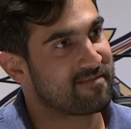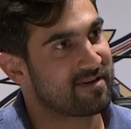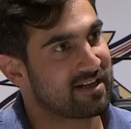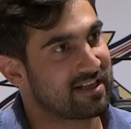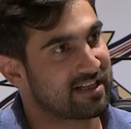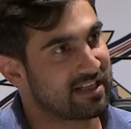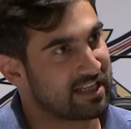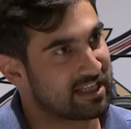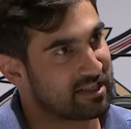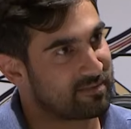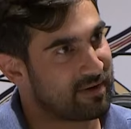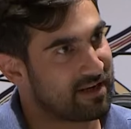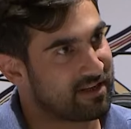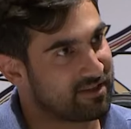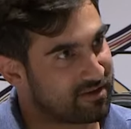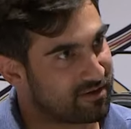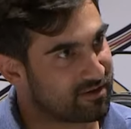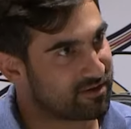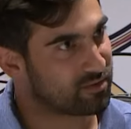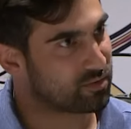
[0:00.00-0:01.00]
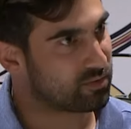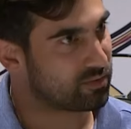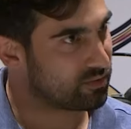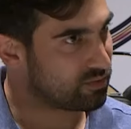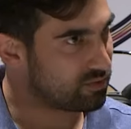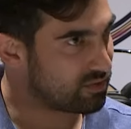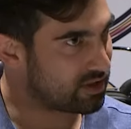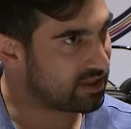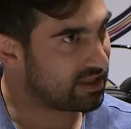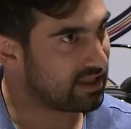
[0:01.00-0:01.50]
Explain to us
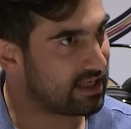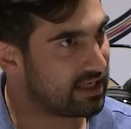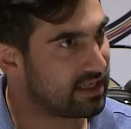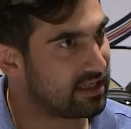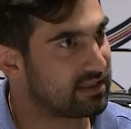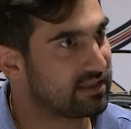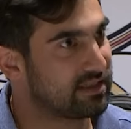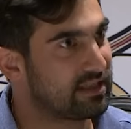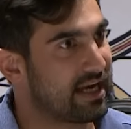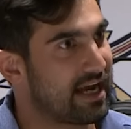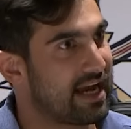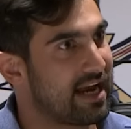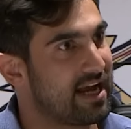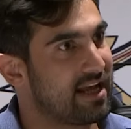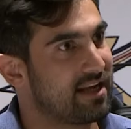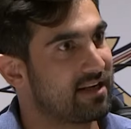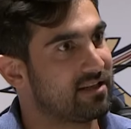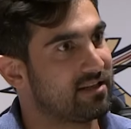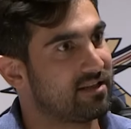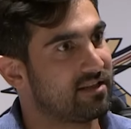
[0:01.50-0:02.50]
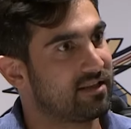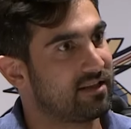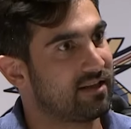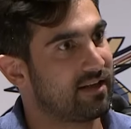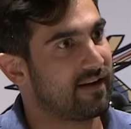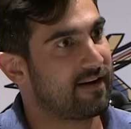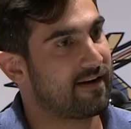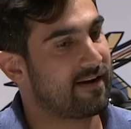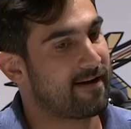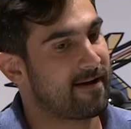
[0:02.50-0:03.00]
what it is and
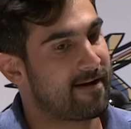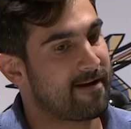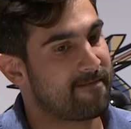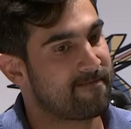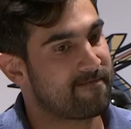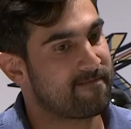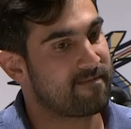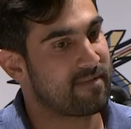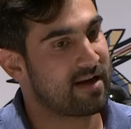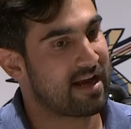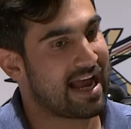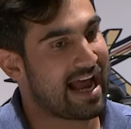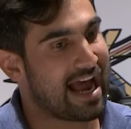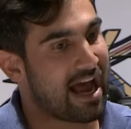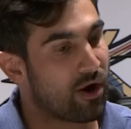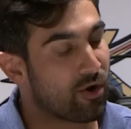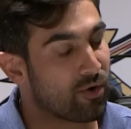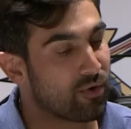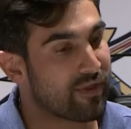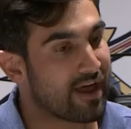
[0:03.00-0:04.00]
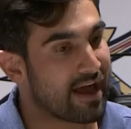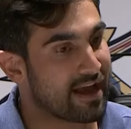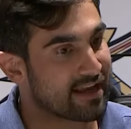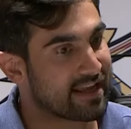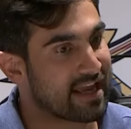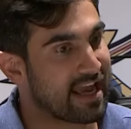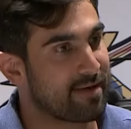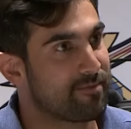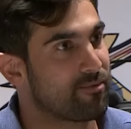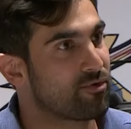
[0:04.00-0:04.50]
how that
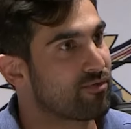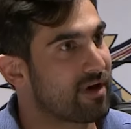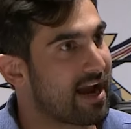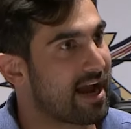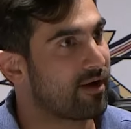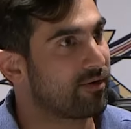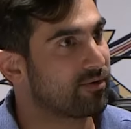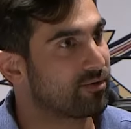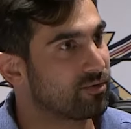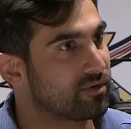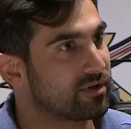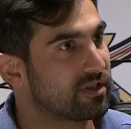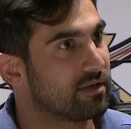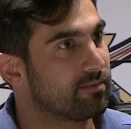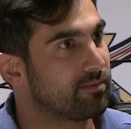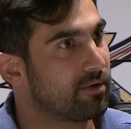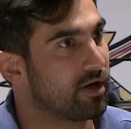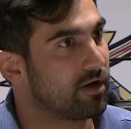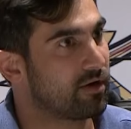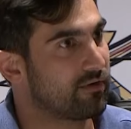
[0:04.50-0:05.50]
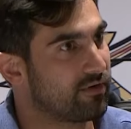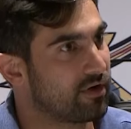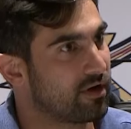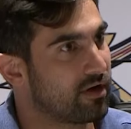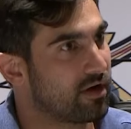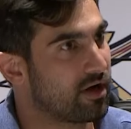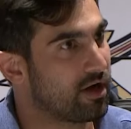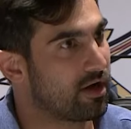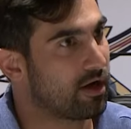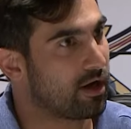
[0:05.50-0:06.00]
came around. Was it part of
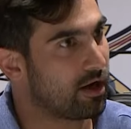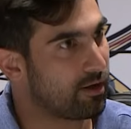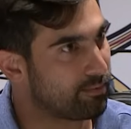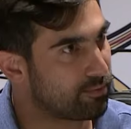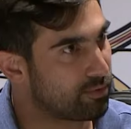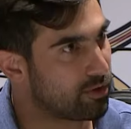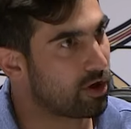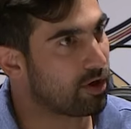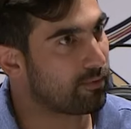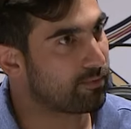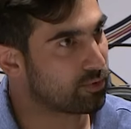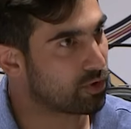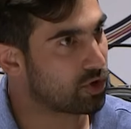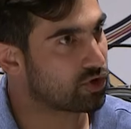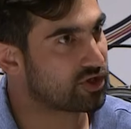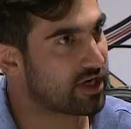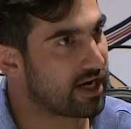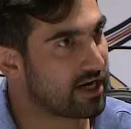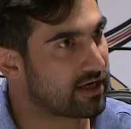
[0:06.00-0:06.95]
a project?